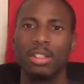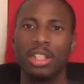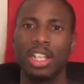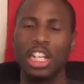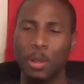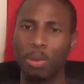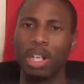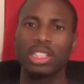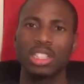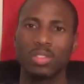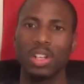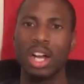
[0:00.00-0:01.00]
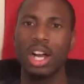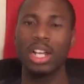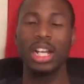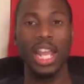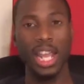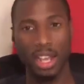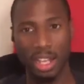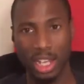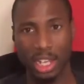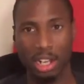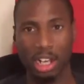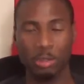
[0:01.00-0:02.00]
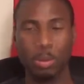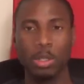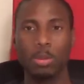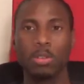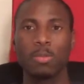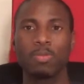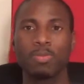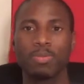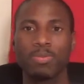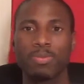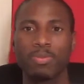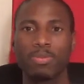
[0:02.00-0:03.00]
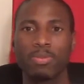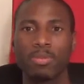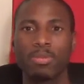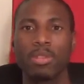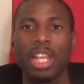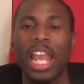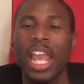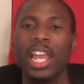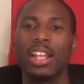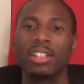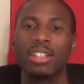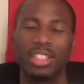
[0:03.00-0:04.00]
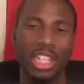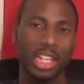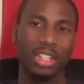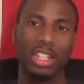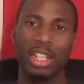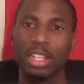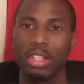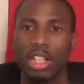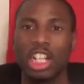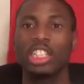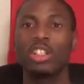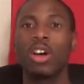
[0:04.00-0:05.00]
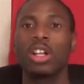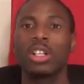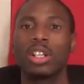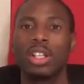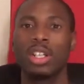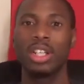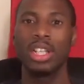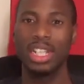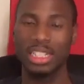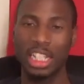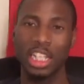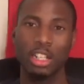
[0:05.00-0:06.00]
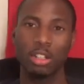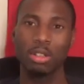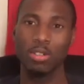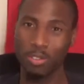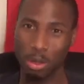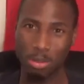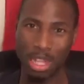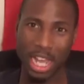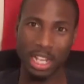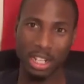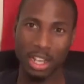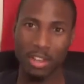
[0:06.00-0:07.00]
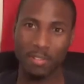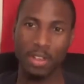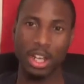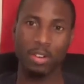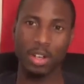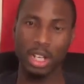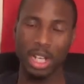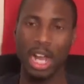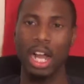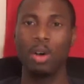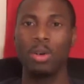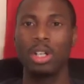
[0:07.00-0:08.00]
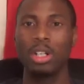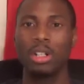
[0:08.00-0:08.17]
in the presence of God and God's people. And the second thing, her daughter is healed from that very hour.